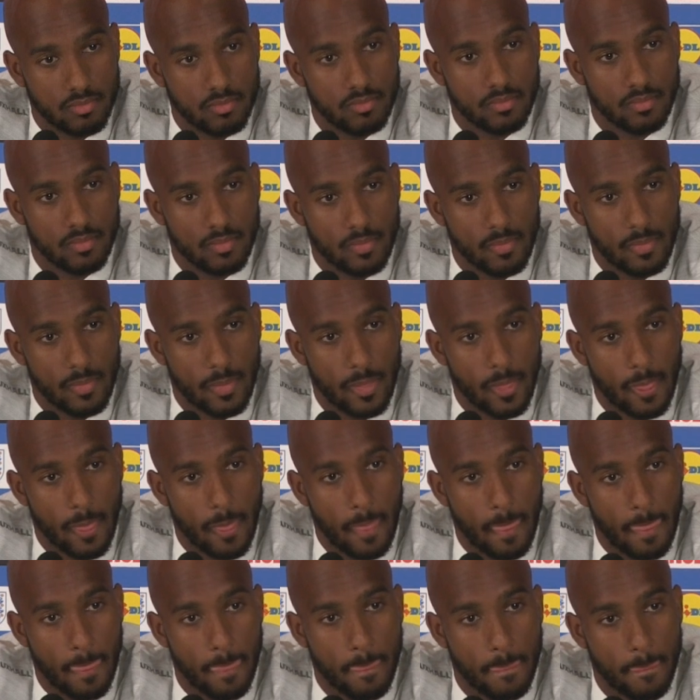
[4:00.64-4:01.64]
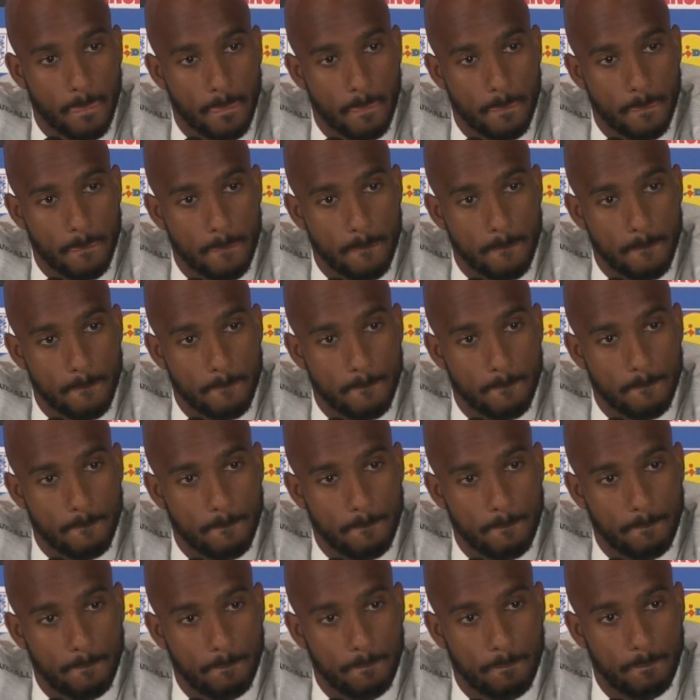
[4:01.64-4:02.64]

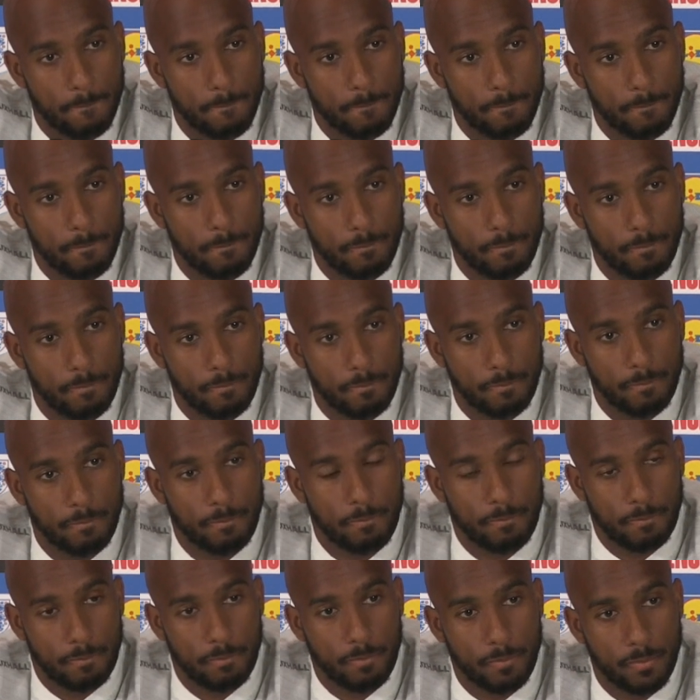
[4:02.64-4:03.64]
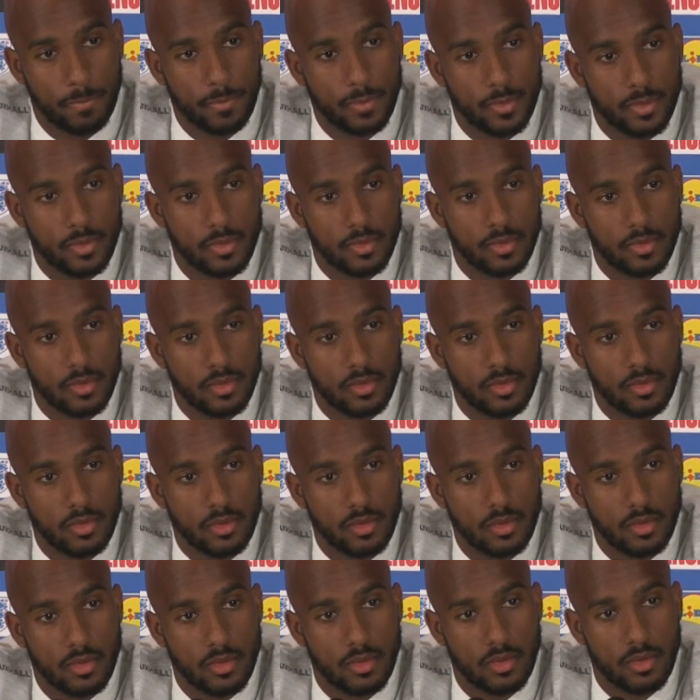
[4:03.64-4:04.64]

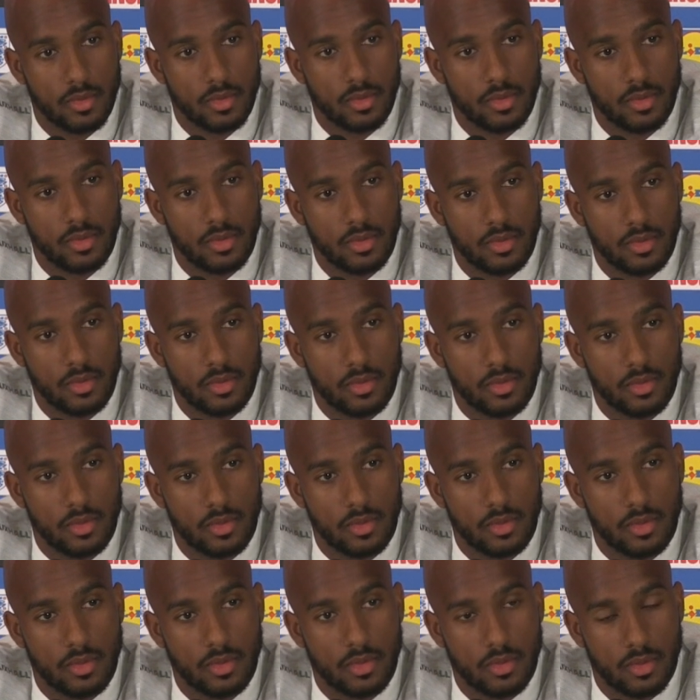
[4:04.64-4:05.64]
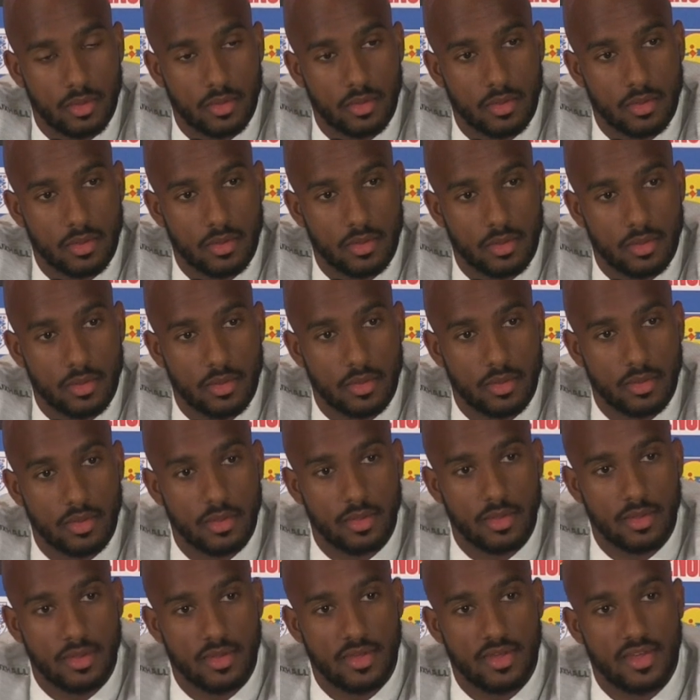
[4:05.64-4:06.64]

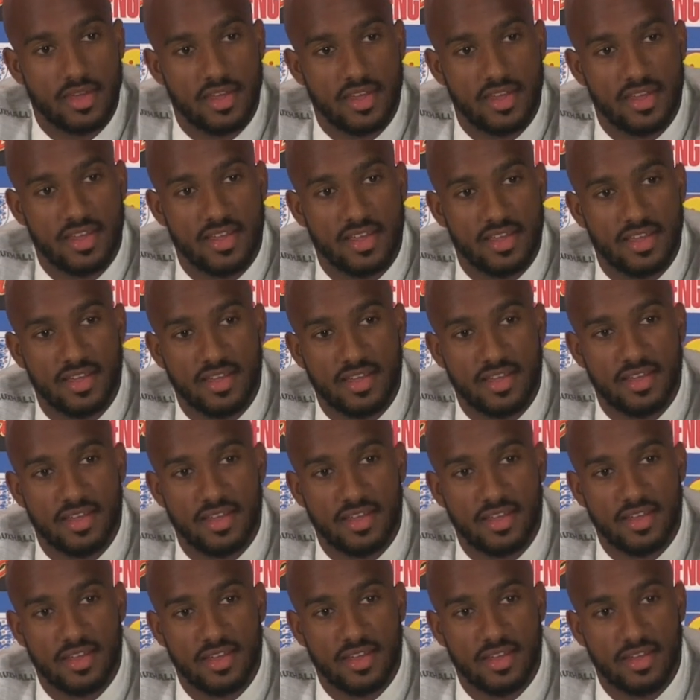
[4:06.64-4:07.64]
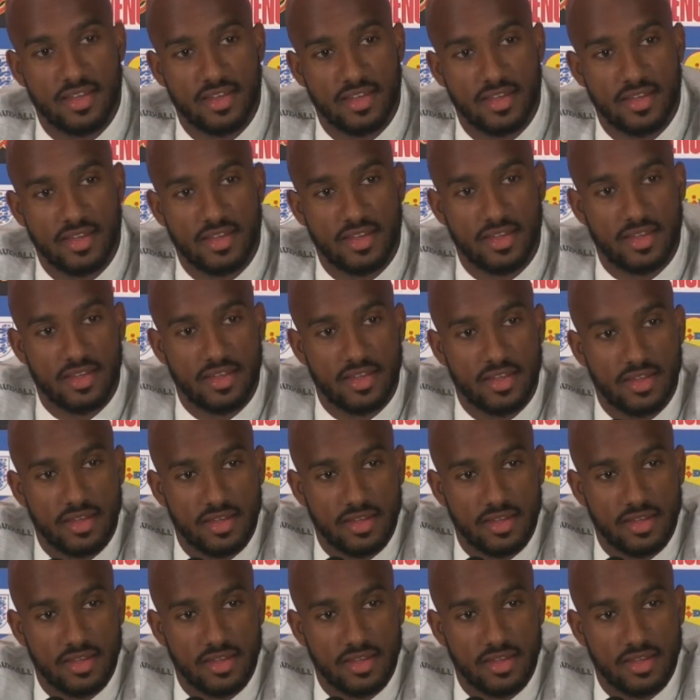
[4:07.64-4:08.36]
Nobody speaks.